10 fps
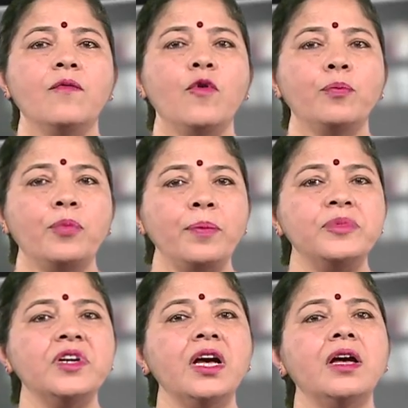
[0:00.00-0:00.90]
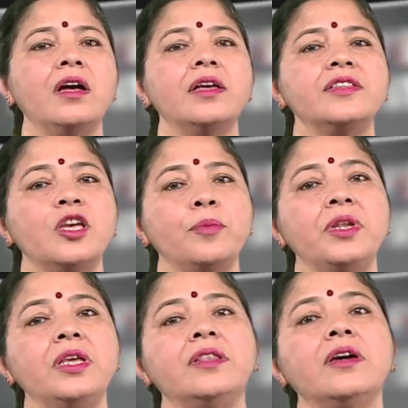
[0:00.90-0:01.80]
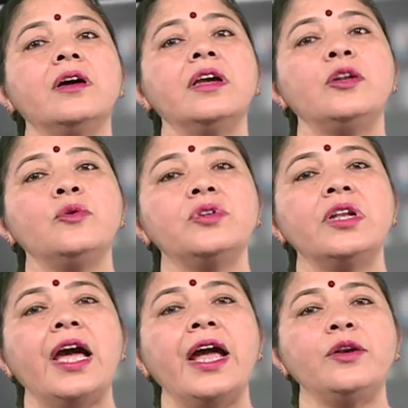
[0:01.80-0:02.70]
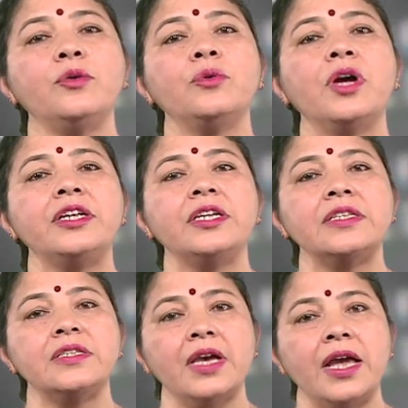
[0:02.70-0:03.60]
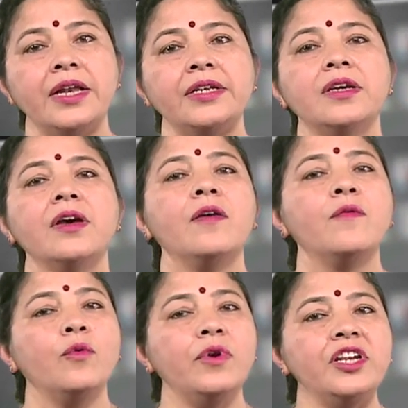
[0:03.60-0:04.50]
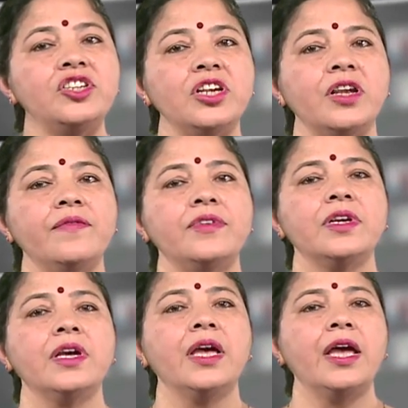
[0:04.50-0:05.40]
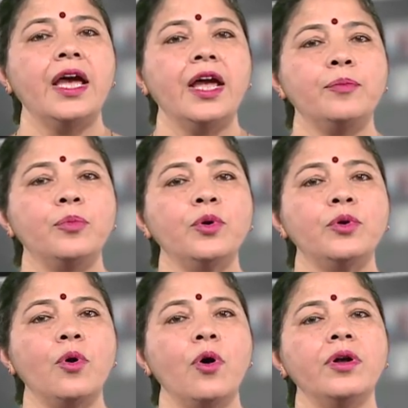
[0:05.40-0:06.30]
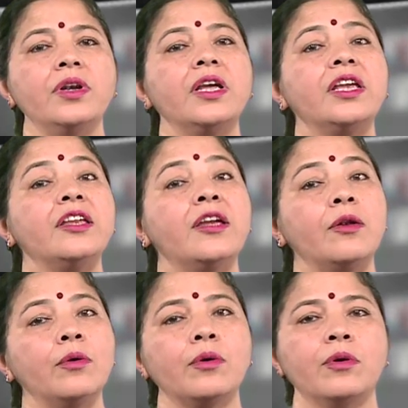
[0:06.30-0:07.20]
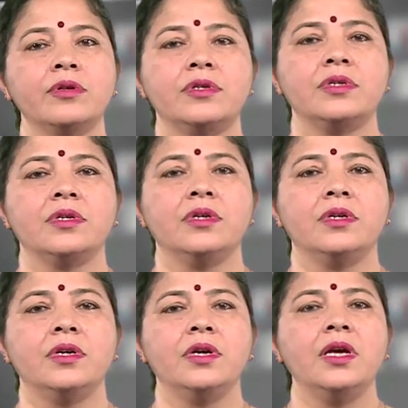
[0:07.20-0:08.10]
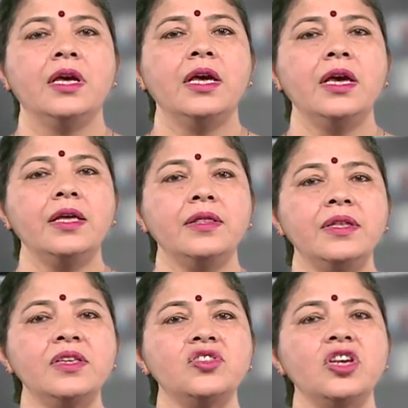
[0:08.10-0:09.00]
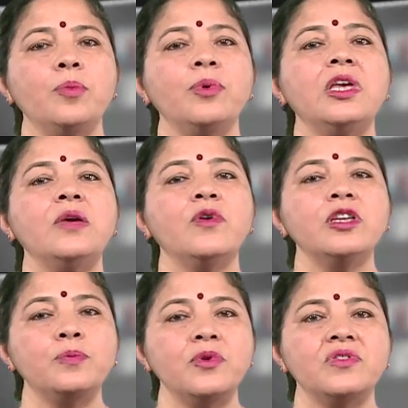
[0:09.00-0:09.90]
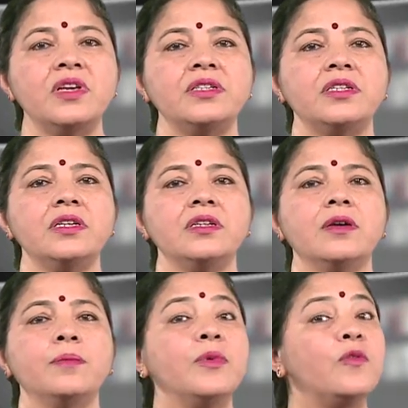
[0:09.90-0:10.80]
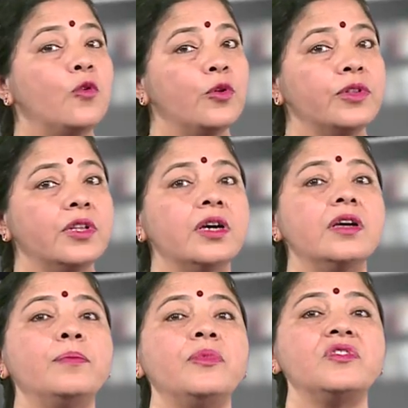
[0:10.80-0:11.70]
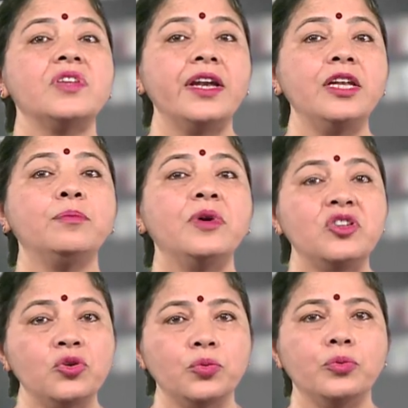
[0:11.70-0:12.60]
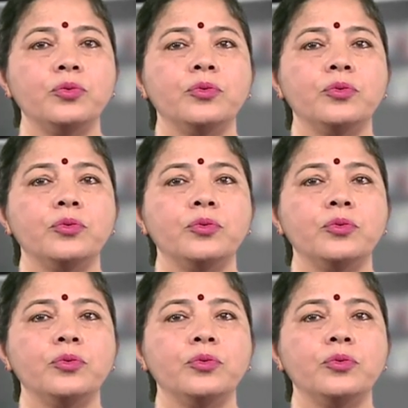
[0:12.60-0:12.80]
For Pabbajja, ceremony the individual had to get his head fully shaved and put on yellow cloths. In this shape he was presented before the presiding bhikshu.